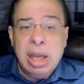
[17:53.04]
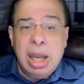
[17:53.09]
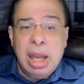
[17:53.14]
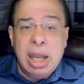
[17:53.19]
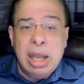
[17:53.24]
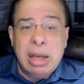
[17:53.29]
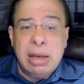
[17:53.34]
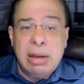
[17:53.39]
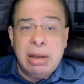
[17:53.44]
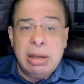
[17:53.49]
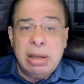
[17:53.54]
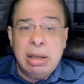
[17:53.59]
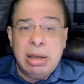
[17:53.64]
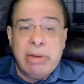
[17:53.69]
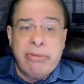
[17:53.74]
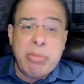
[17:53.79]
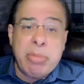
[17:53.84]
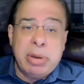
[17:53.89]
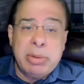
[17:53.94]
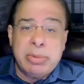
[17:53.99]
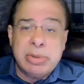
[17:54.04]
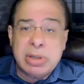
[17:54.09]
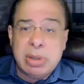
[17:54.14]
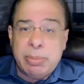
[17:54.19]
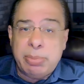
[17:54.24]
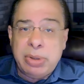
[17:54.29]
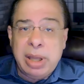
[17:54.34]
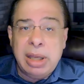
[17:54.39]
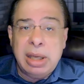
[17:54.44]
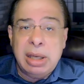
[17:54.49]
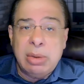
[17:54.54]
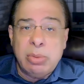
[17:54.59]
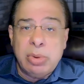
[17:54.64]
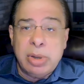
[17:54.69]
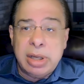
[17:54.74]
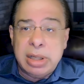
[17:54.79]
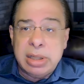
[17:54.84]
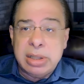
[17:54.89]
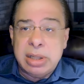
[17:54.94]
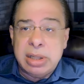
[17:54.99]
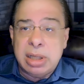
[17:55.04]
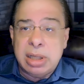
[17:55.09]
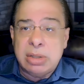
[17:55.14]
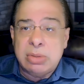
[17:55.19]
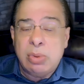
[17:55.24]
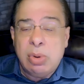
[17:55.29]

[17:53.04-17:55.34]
And you know, everybody was complaining, what is this?